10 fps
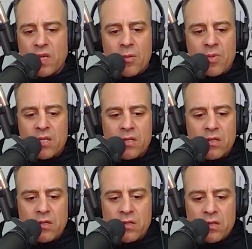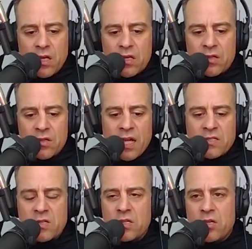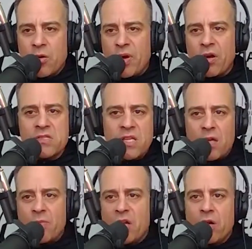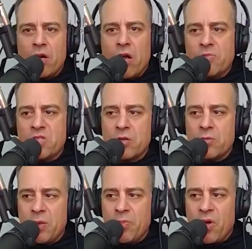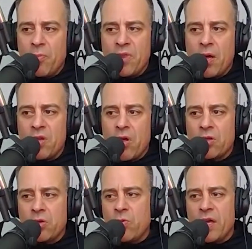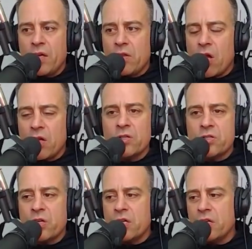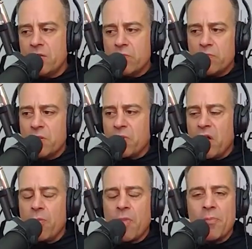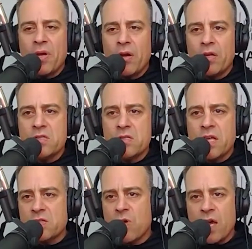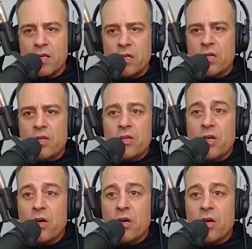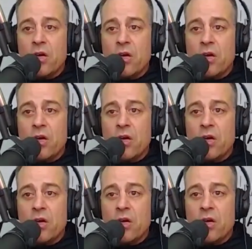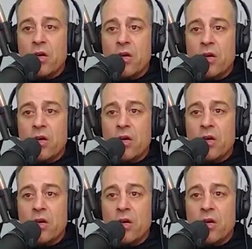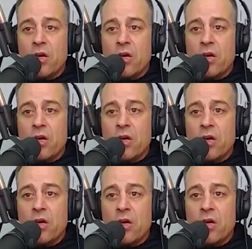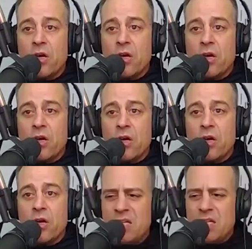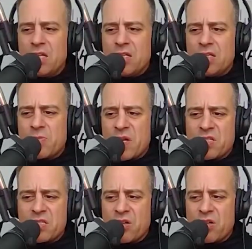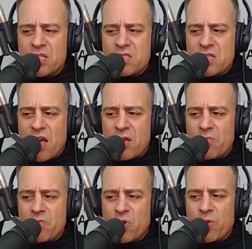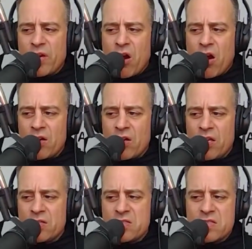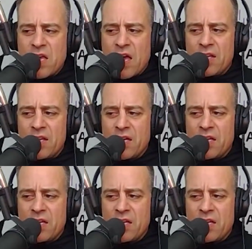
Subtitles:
I mean, look, your parents came here. I'm sure people helped them along the way, along their journey. People helped my parents. And that's why, we give back, right? We help other people, just, especially during this time where we are in society.